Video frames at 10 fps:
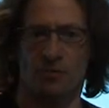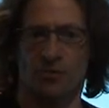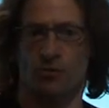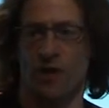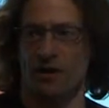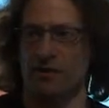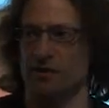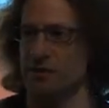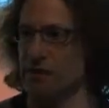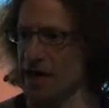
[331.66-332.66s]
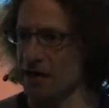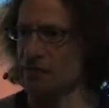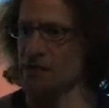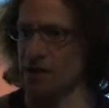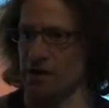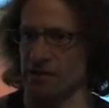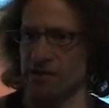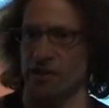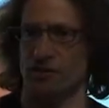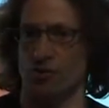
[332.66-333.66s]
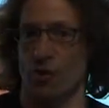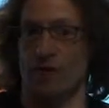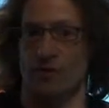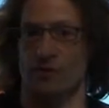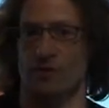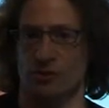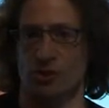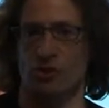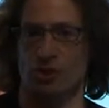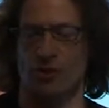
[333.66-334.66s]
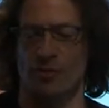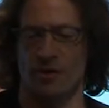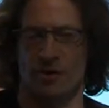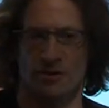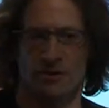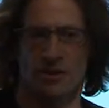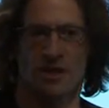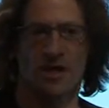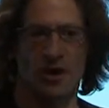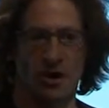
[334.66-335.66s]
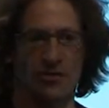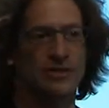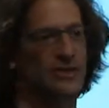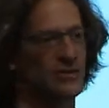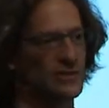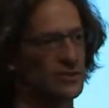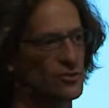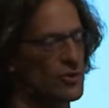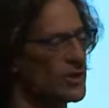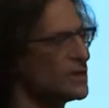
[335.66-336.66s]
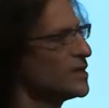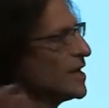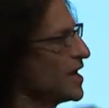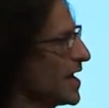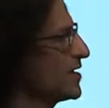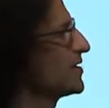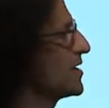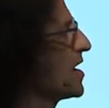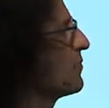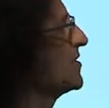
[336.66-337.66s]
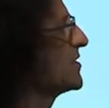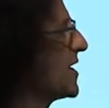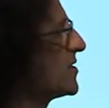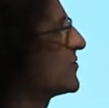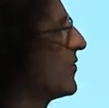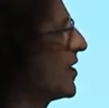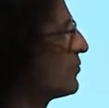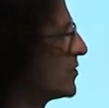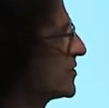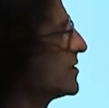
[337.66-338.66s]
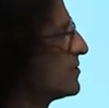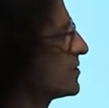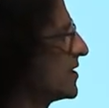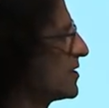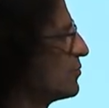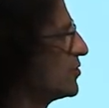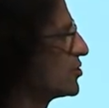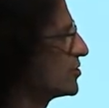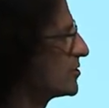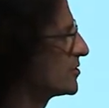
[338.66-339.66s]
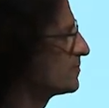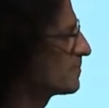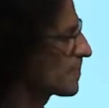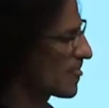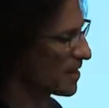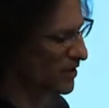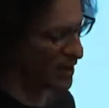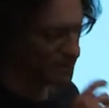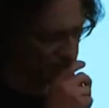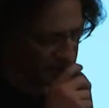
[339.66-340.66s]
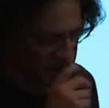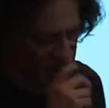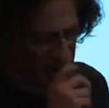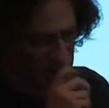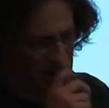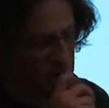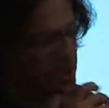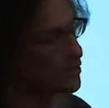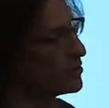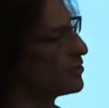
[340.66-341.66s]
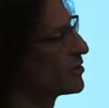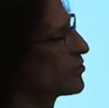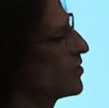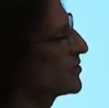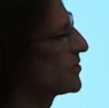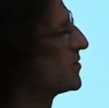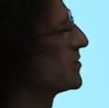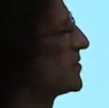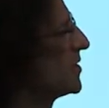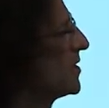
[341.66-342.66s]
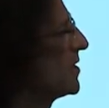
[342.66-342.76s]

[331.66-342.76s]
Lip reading: but the reality is the advertiser has created this huge demand on the TV screen and can now be satisfied with a single-click purchase. Okay, so as you look across this